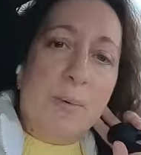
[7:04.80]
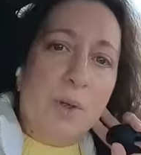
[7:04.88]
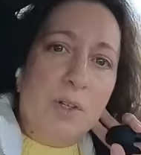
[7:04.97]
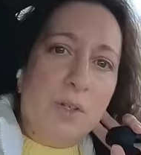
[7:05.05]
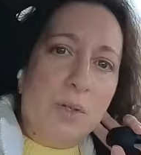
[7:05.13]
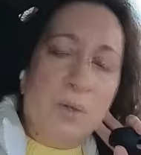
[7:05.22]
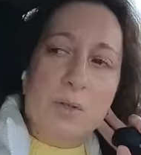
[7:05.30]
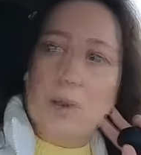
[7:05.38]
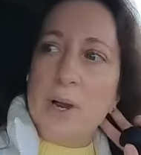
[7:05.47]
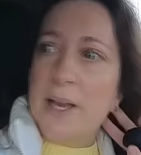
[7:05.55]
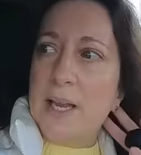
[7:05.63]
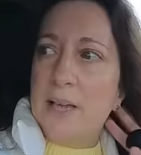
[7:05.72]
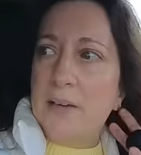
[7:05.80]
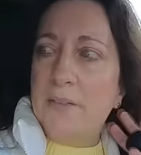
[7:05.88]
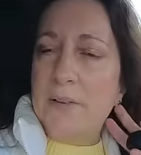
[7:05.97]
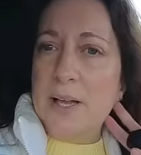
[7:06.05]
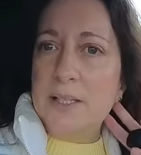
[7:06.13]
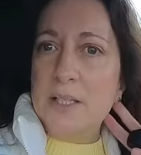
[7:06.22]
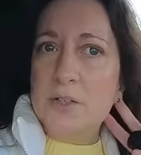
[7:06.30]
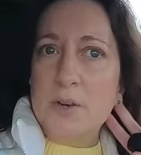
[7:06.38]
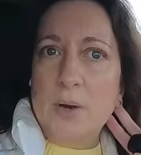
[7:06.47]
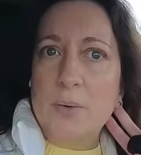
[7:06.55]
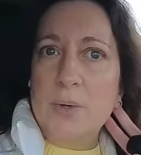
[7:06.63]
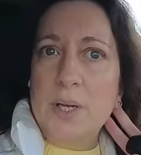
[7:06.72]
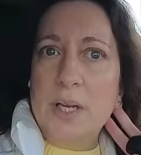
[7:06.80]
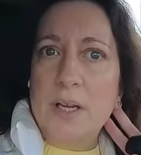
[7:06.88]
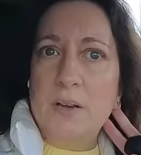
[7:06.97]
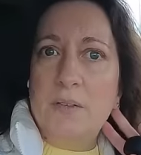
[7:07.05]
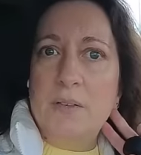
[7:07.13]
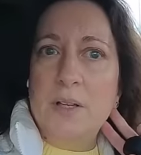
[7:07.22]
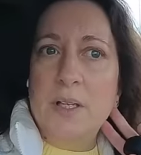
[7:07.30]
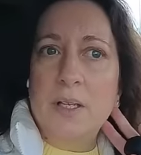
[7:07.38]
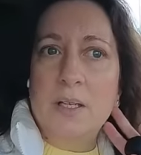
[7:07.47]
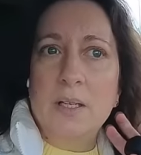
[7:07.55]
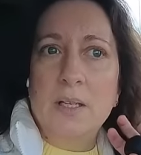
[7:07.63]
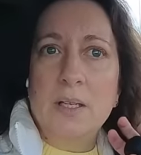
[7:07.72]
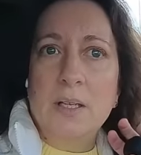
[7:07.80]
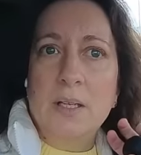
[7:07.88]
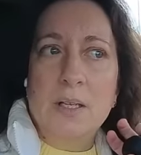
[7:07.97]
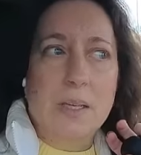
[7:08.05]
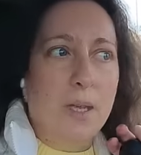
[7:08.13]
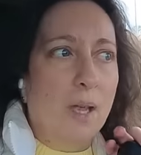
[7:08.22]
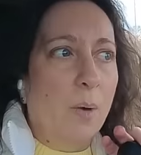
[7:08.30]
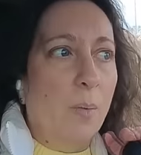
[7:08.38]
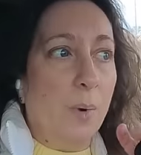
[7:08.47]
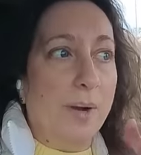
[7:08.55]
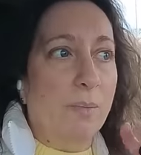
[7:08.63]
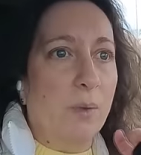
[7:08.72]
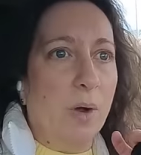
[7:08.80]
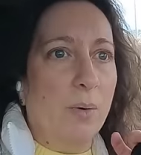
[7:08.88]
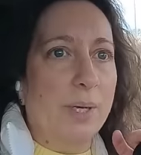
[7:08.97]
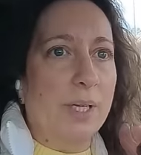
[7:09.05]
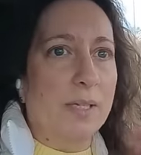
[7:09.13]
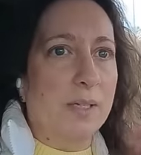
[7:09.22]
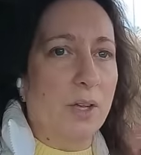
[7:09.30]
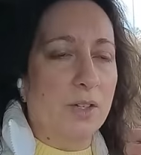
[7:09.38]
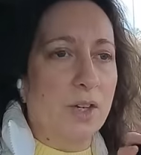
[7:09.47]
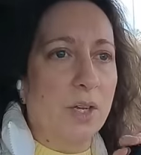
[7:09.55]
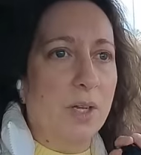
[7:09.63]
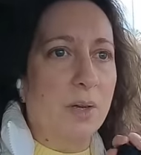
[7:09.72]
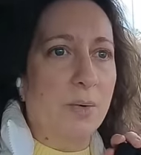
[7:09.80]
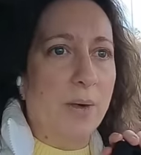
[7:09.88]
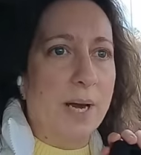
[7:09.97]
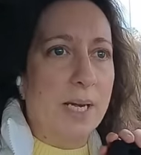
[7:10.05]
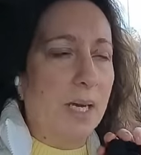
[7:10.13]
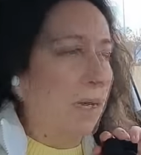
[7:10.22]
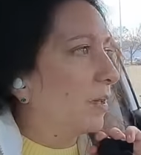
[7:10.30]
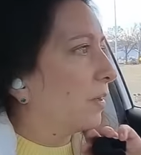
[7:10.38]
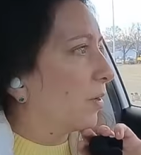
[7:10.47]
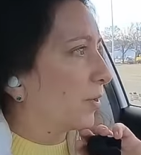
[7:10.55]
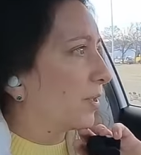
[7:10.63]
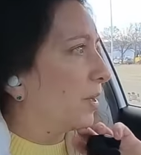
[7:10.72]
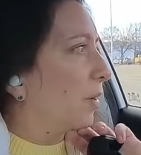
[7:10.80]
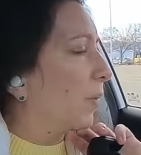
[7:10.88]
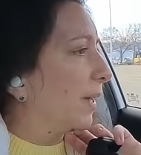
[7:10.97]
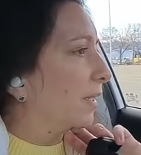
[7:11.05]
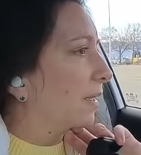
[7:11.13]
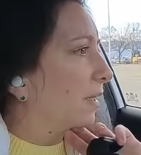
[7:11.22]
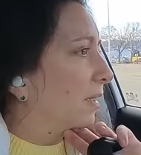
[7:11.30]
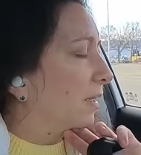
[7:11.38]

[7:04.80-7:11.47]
I'm going to try and fly the drone if where I'm going is not raining or snowing.